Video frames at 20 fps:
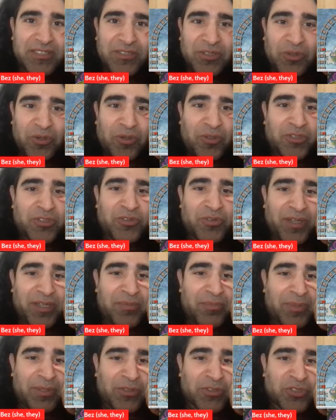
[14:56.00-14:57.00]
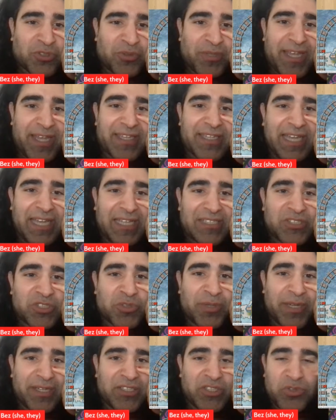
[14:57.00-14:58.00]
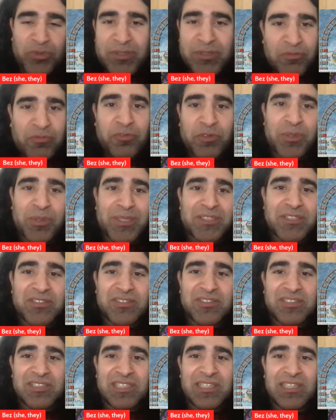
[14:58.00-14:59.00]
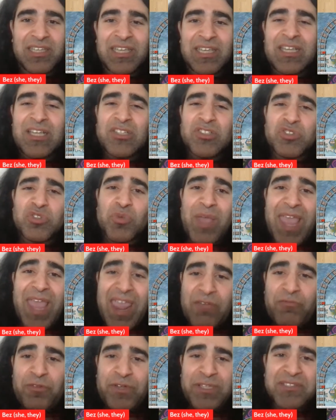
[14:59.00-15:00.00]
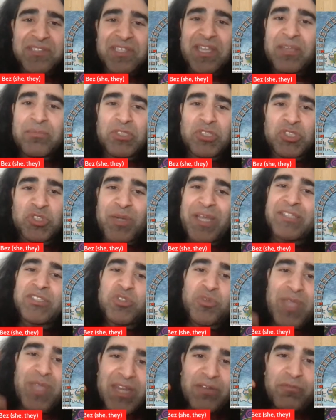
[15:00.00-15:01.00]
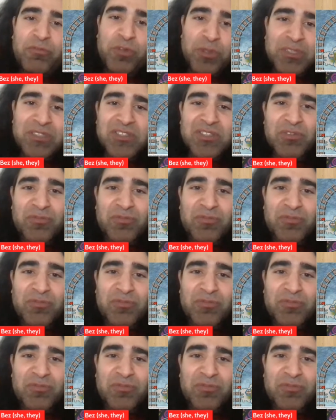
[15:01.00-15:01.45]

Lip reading: or do I build track and try to influence the... So every time you try to influence the